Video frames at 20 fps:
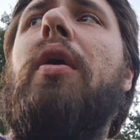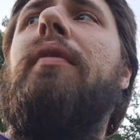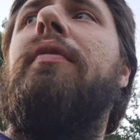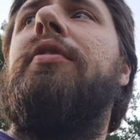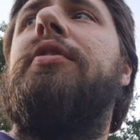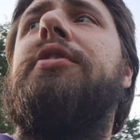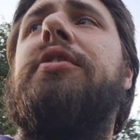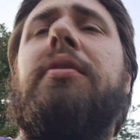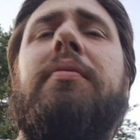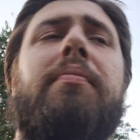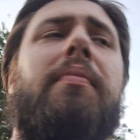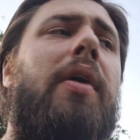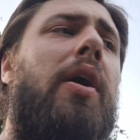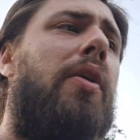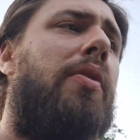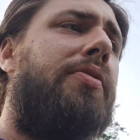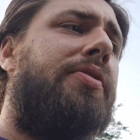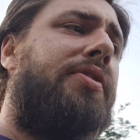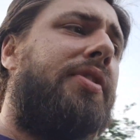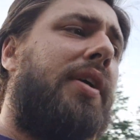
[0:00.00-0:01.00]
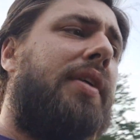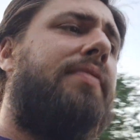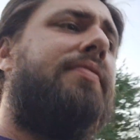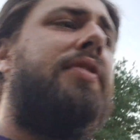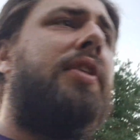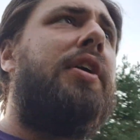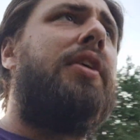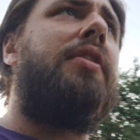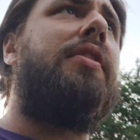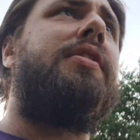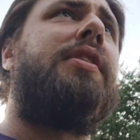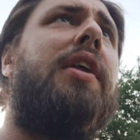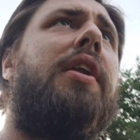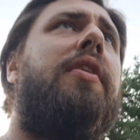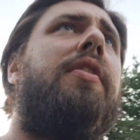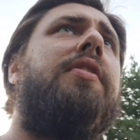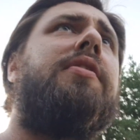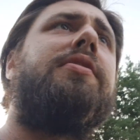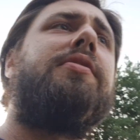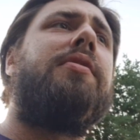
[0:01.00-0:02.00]
over some old stuff too, because I know
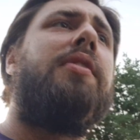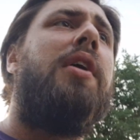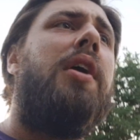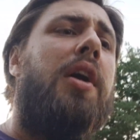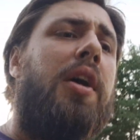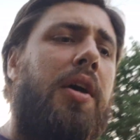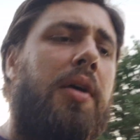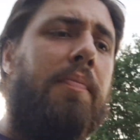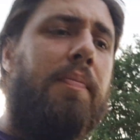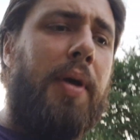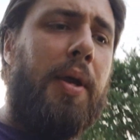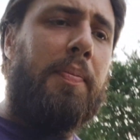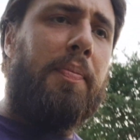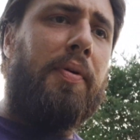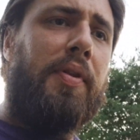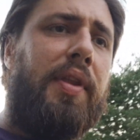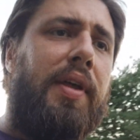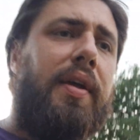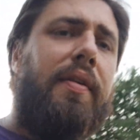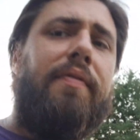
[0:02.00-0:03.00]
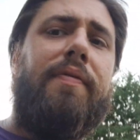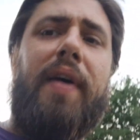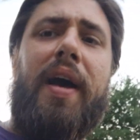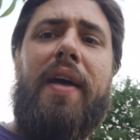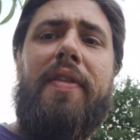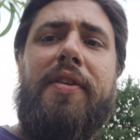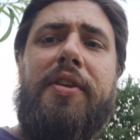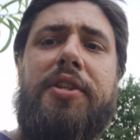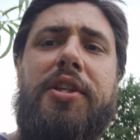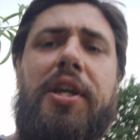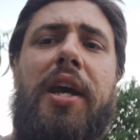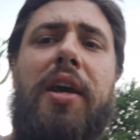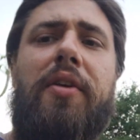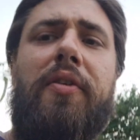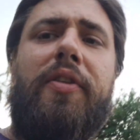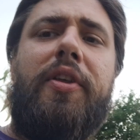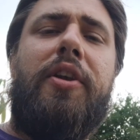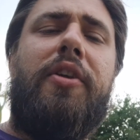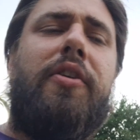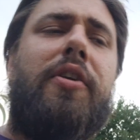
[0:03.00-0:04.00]
there's people that find the channel
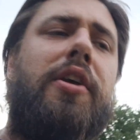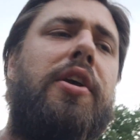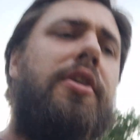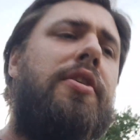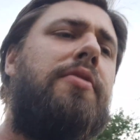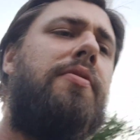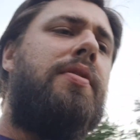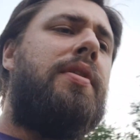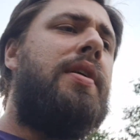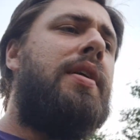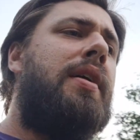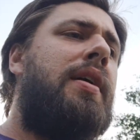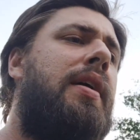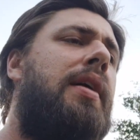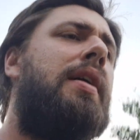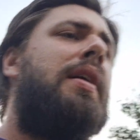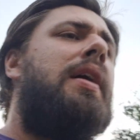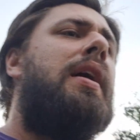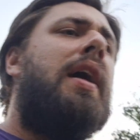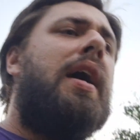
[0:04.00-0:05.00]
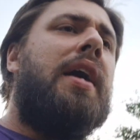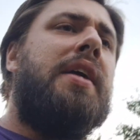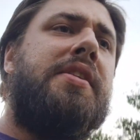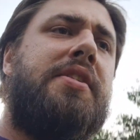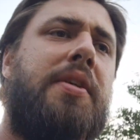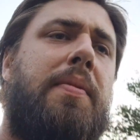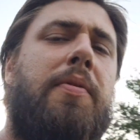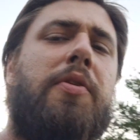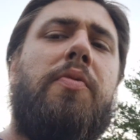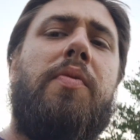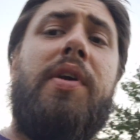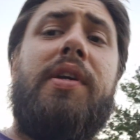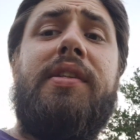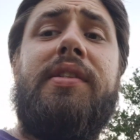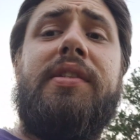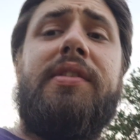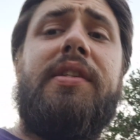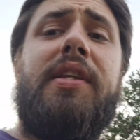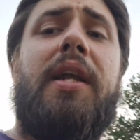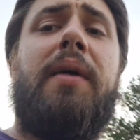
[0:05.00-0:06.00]
that are new, and some of the
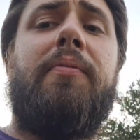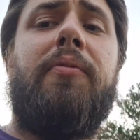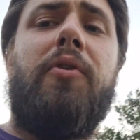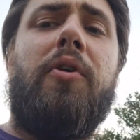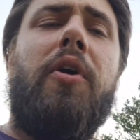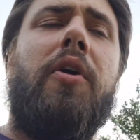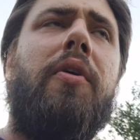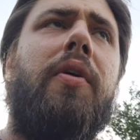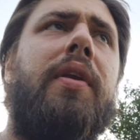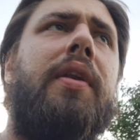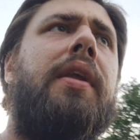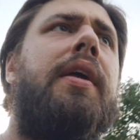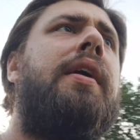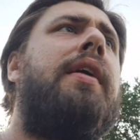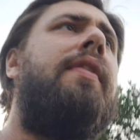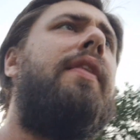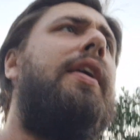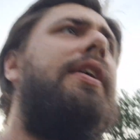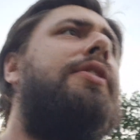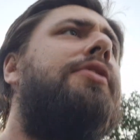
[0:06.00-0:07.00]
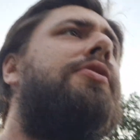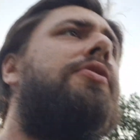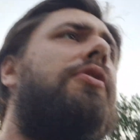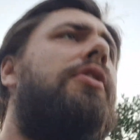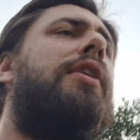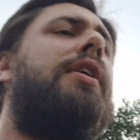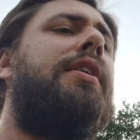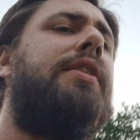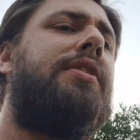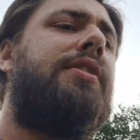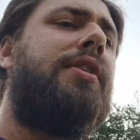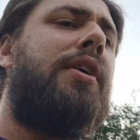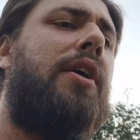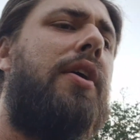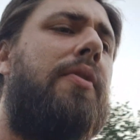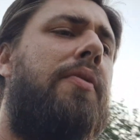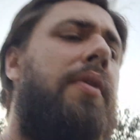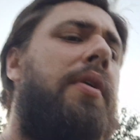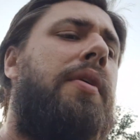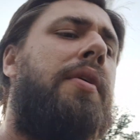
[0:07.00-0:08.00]
reasons that I'm growing these trees.
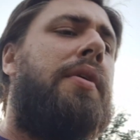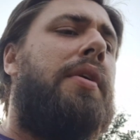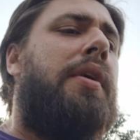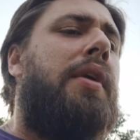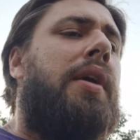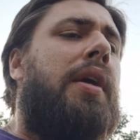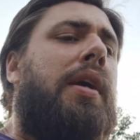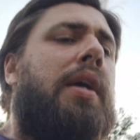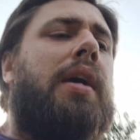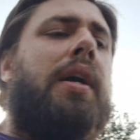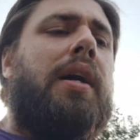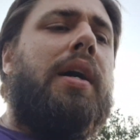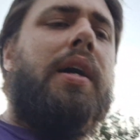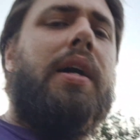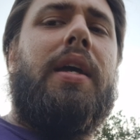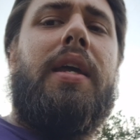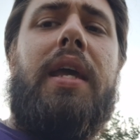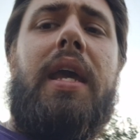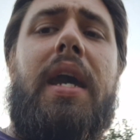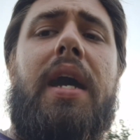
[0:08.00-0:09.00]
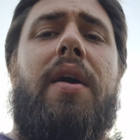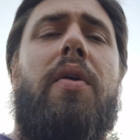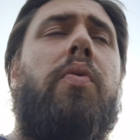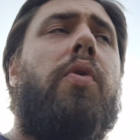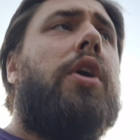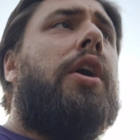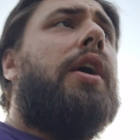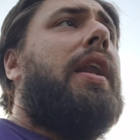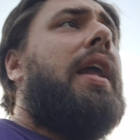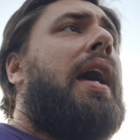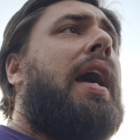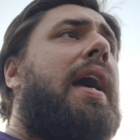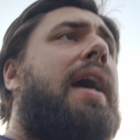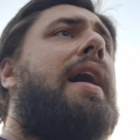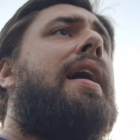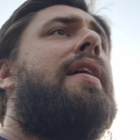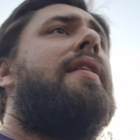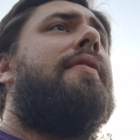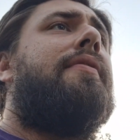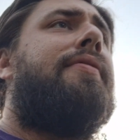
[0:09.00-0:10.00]
So yeah, we're gonna
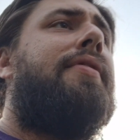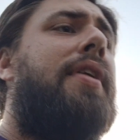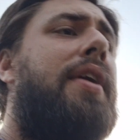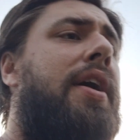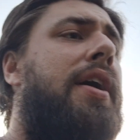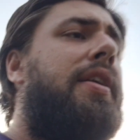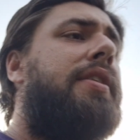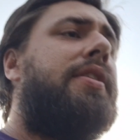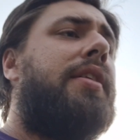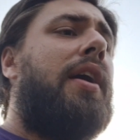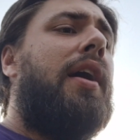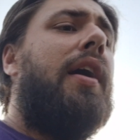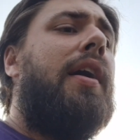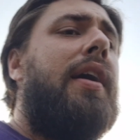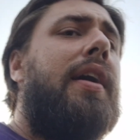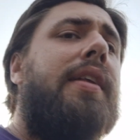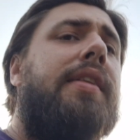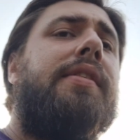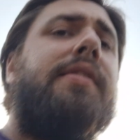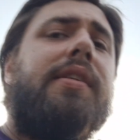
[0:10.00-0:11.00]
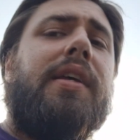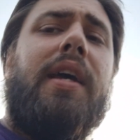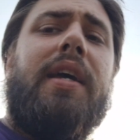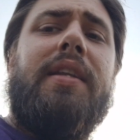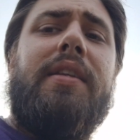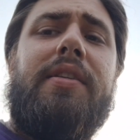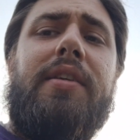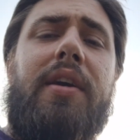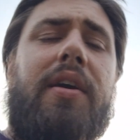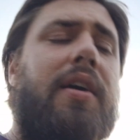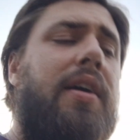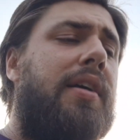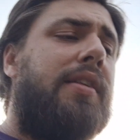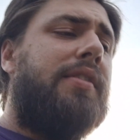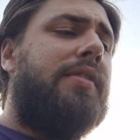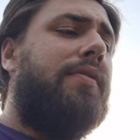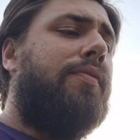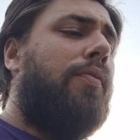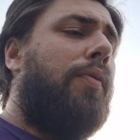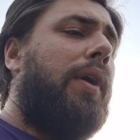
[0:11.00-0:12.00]
have tons and tons
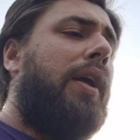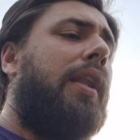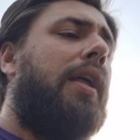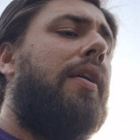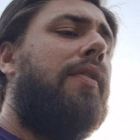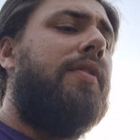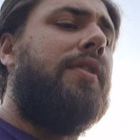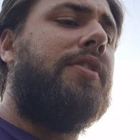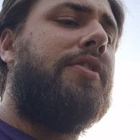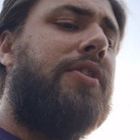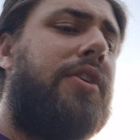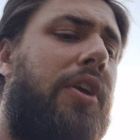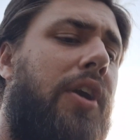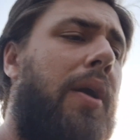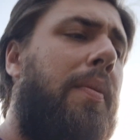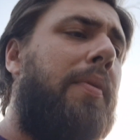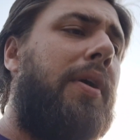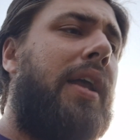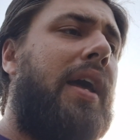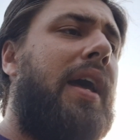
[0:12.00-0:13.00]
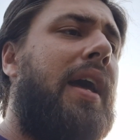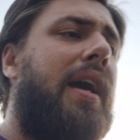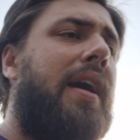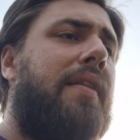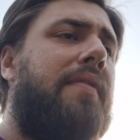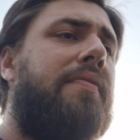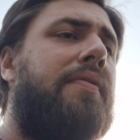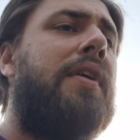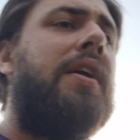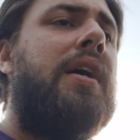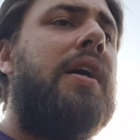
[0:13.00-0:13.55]
of willow this year. I'm gonna have